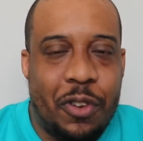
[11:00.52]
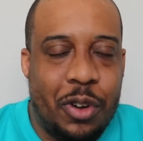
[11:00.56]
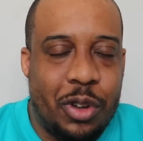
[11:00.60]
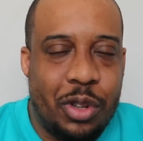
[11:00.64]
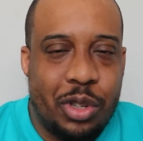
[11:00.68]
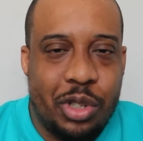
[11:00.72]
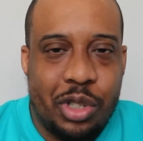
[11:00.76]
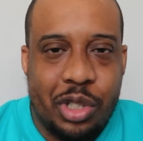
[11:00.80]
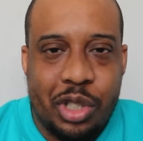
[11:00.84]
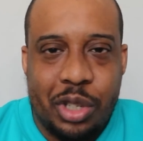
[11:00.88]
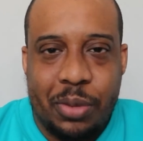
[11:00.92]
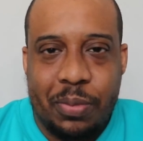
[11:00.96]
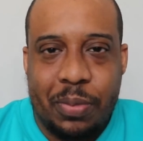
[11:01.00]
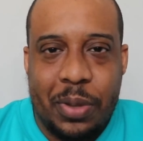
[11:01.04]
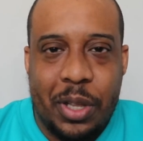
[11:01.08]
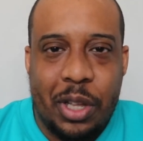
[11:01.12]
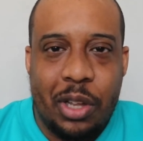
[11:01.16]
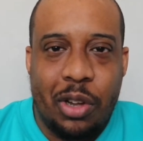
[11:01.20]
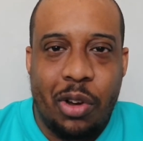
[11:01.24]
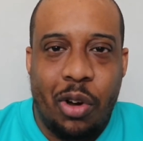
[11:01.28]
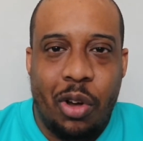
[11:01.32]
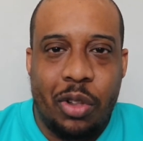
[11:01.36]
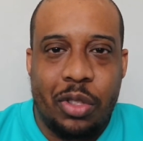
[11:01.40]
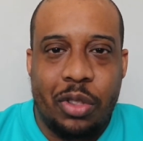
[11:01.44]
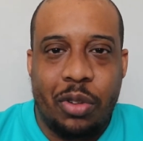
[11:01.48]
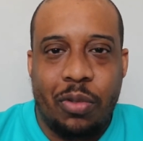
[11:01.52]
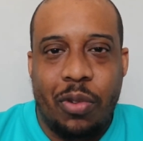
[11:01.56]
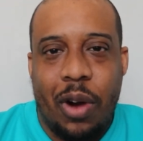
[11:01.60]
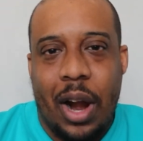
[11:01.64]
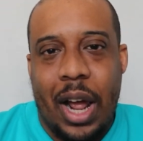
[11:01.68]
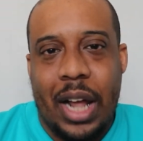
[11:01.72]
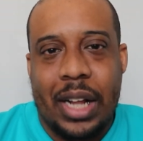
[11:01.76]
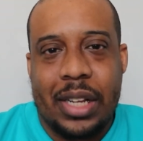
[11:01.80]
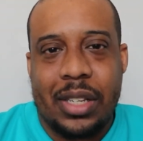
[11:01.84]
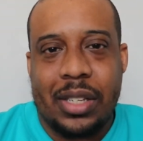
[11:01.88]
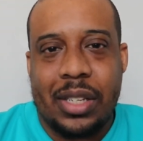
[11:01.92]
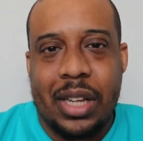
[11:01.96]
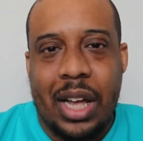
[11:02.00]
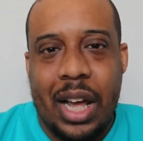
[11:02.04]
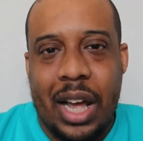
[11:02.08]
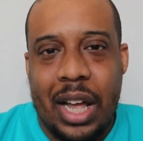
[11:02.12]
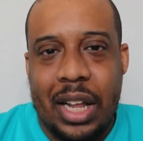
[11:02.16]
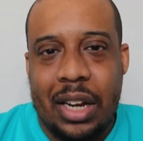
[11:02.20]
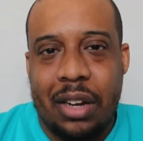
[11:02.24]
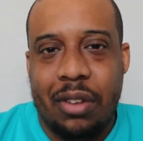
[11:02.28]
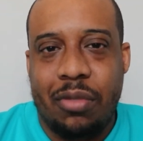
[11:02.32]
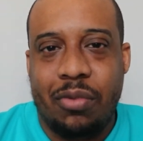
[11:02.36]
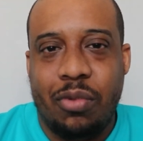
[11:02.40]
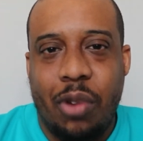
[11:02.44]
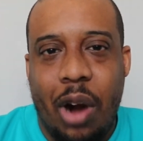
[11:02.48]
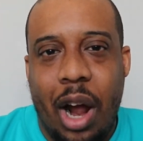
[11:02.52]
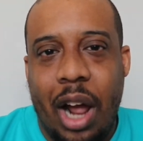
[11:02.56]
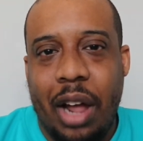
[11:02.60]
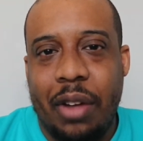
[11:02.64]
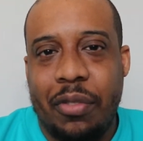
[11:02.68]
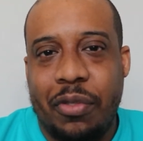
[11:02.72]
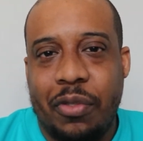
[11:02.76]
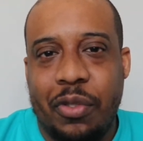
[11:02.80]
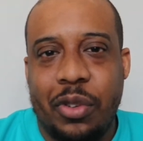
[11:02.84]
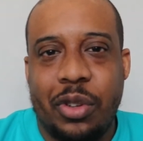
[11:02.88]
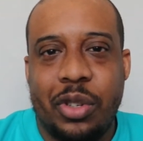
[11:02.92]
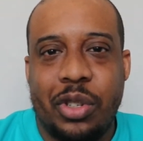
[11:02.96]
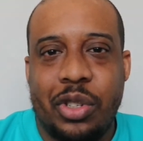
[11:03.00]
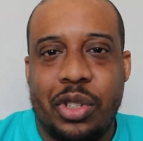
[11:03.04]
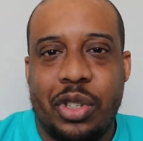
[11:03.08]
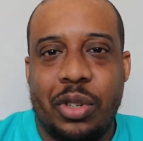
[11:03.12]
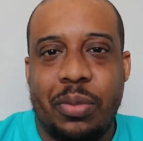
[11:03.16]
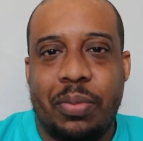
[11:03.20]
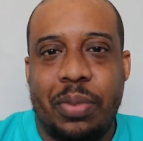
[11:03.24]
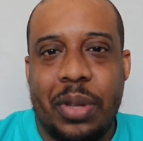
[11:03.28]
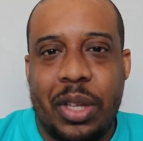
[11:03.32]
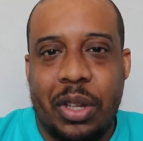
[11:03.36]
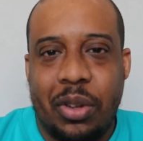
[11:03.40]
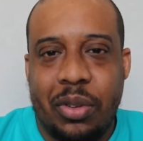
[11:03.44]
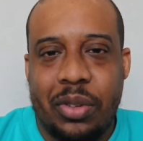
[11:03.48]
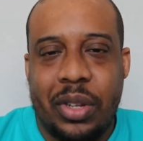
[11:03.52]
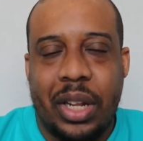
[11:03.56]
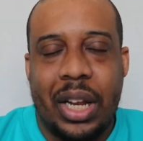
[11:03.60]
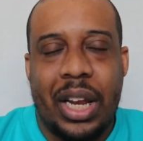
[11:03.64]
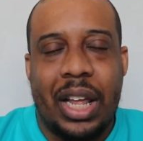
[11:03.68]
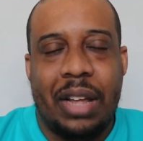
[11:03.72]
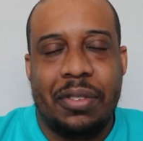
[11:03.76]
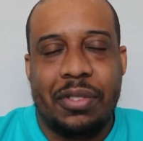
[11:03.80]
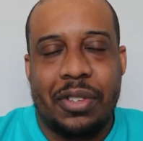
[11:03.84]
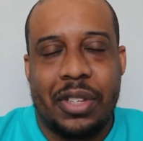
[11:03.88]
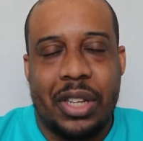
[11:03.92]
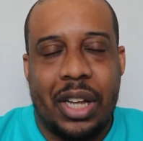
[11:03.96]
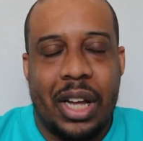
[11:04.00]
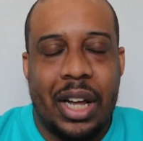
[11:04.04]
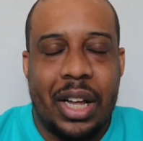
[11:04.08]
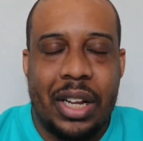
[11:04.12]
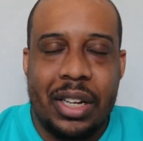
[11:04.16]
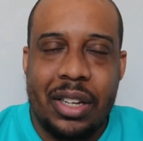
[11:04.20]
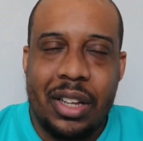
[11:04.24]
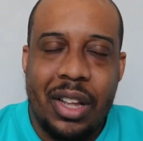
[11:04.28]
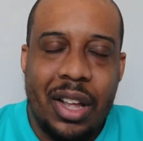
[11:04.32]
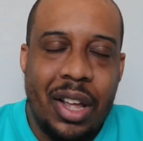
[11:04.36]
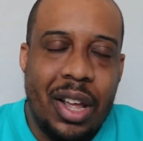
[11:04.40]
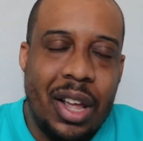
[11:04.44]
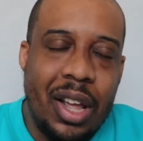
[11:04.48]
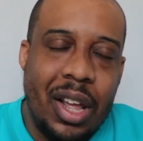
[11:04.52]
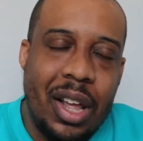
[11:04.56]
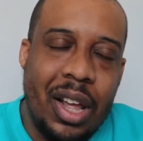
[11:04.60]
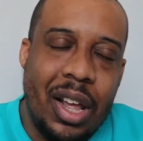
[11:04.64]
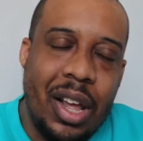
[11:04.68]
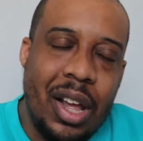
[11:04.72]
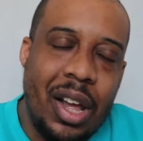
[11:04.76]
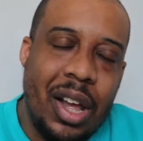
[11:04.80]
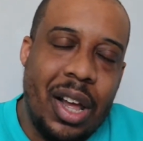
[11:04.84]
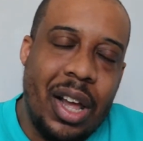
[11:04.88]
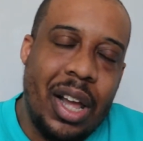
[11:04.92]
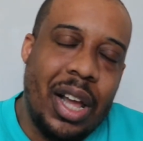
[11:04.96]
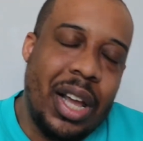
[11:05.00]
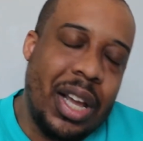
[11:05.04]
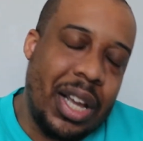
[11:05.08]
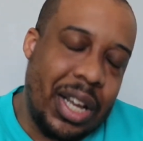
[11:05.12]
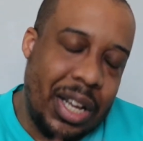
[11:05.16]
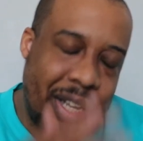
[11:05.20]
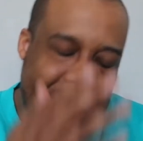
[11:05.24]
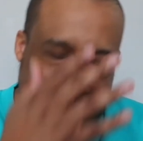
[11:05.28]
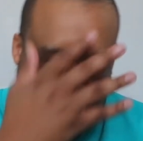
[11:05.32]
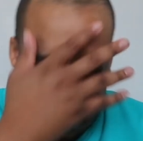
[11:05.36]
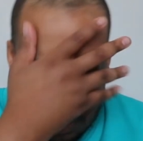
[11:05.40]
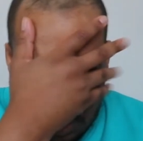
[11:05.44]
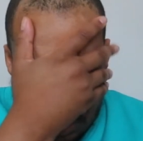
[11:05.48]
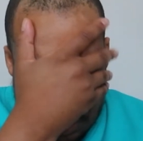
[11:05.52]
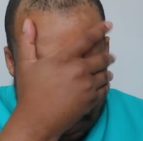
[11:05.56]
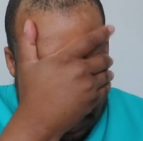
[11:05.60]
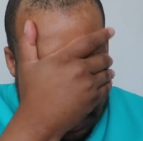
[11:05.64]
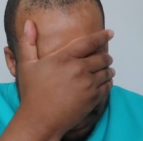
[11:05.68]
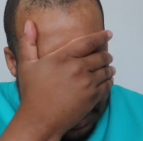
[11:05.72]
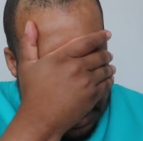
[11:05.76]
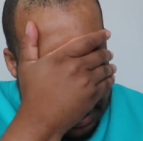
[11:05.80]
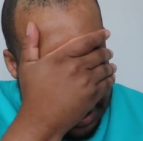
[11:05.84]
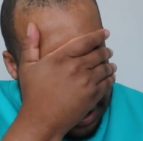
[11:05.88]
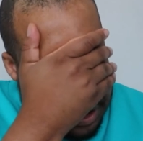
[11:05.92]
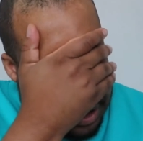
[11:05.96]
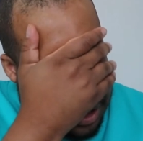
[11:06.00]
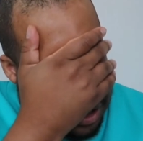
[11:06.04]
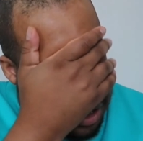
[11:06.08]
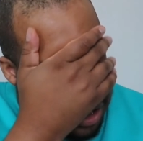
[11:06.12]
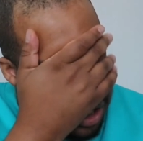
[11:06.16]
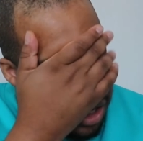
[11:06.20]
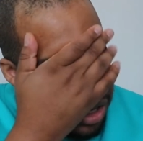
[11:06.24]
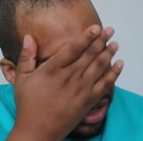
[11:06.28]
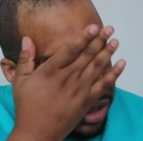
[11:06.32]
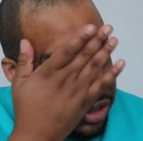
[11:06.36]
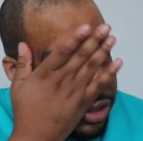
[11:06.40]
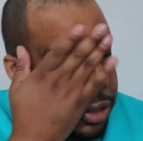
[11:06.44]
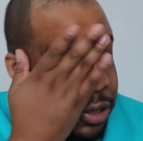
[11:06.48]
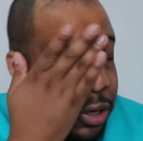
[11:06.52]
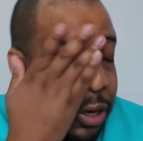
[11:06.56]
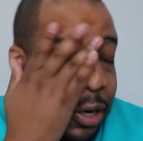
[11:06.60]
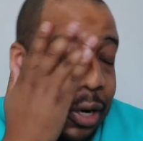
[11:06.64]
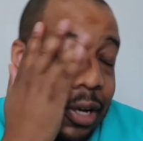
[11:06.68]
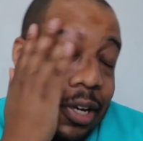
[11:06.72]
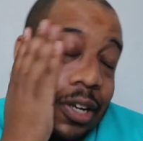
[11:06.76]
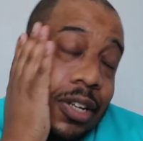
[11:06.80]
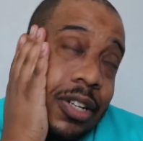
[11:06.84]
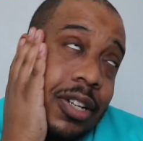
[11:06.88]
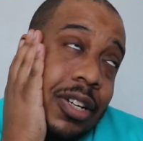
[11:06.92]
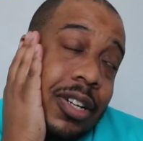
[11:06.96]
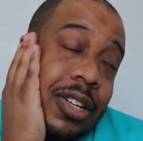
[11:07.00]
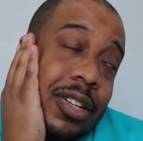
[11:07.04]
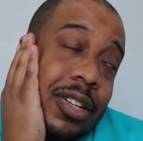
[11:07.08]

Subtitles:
footers should be on the right side and right footers should be on the left side. It's just, oh God.